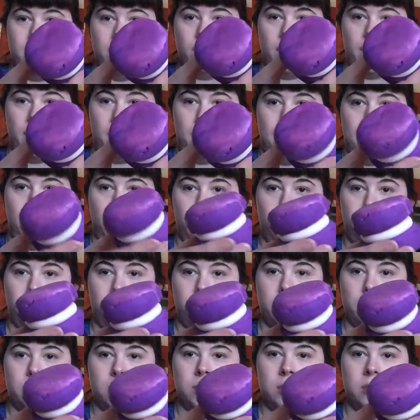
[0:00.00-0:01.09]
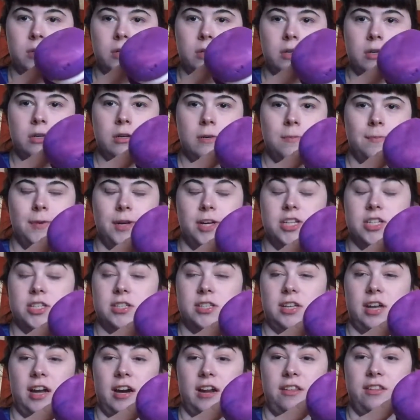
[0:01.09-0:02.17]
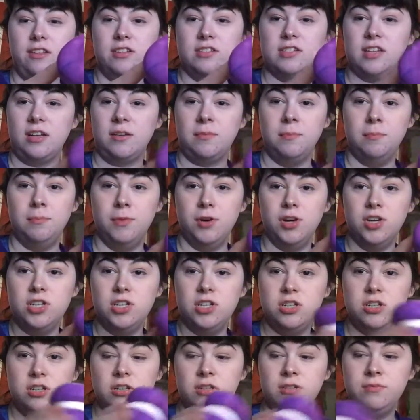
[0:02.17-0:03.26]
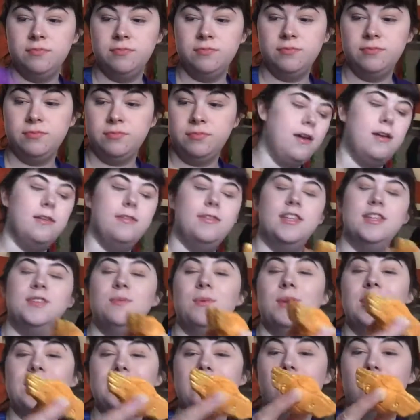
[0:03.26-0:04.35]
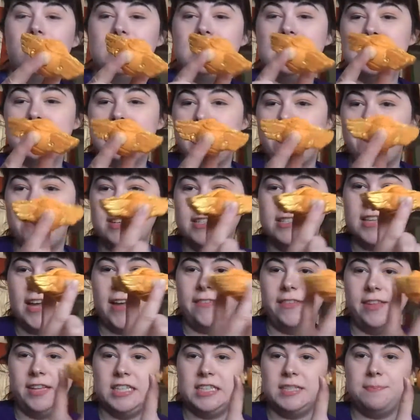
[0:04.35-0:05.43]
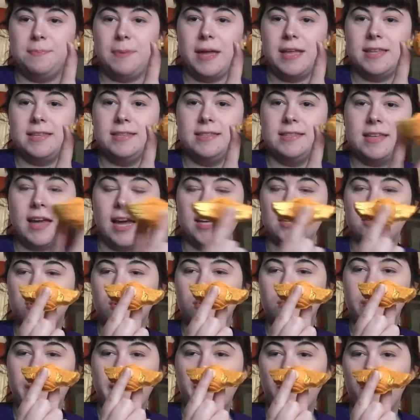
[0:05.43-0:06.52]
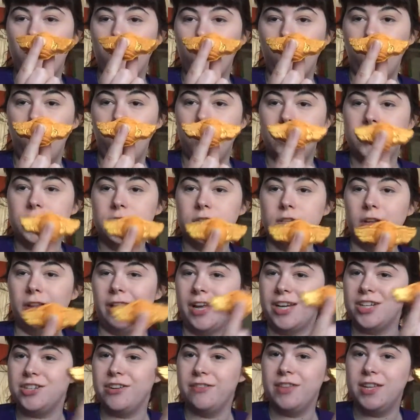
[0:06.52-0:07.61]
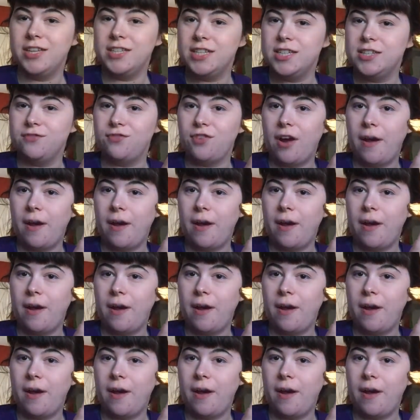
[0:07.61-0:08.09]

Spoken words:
and they're like marbled, but it just kind of looks like mush. This one is called 7 Deadly Spins. I don't remember which collection this is